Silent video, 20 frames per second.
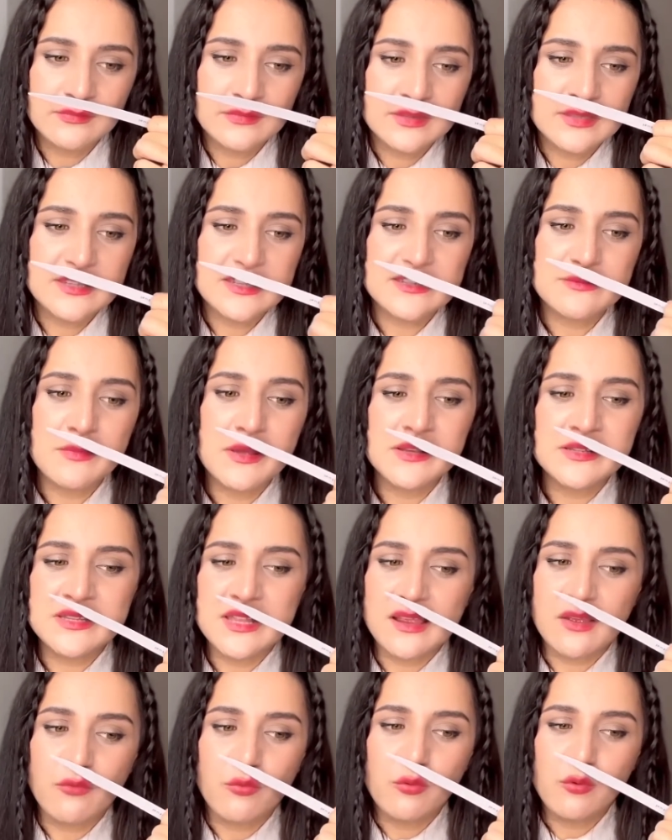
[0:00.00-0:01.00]
This smells
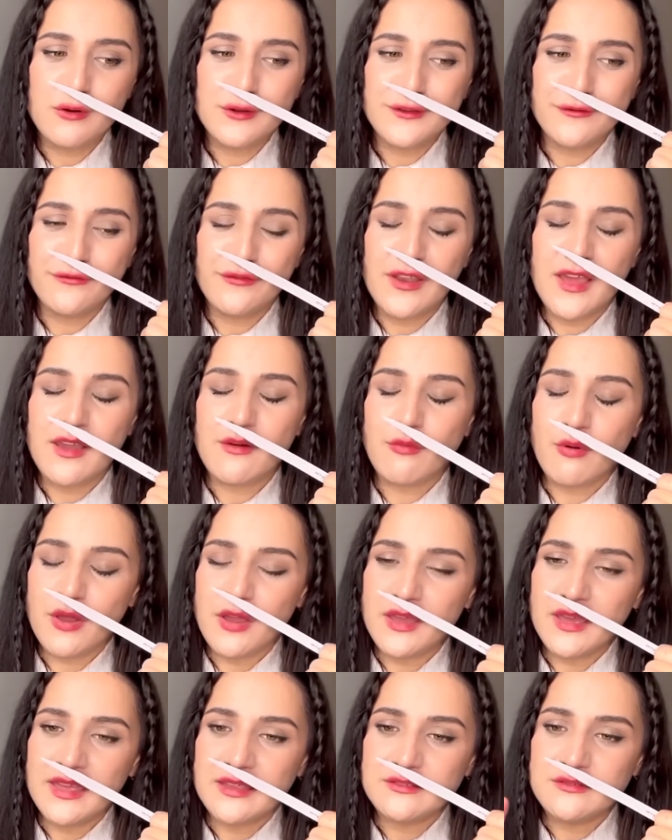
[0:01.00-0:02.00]
like white flower
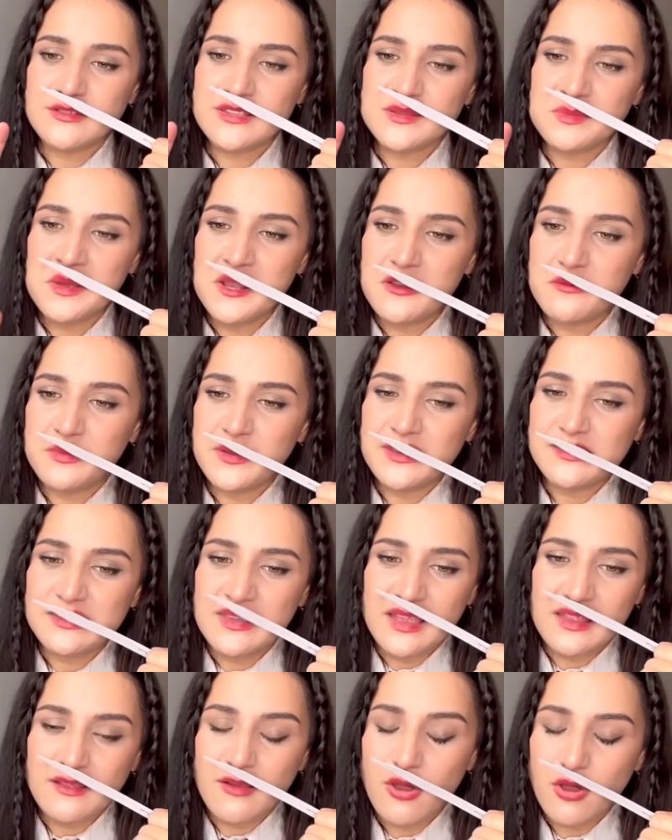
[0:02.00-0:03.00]
and you smell a bit
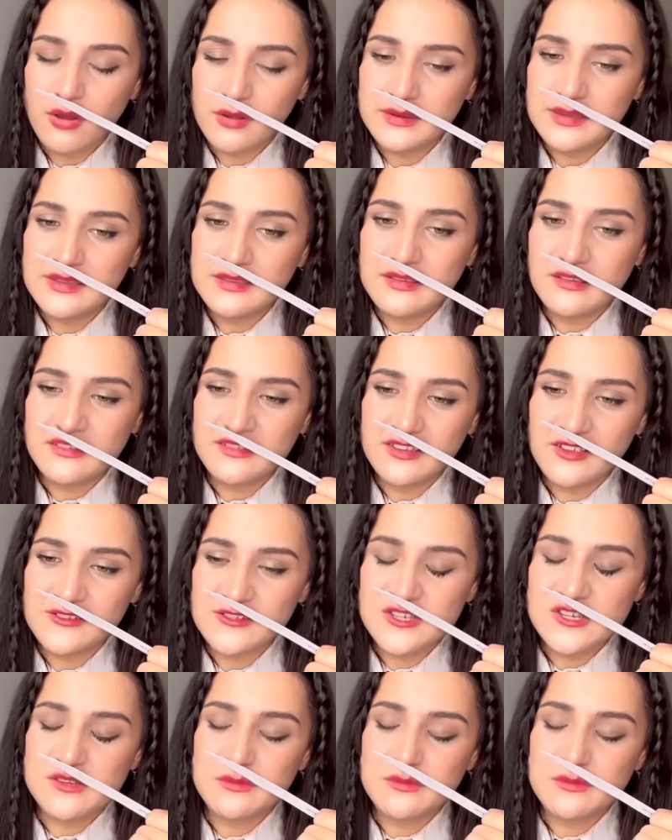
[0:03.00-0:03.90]
that honeyed touch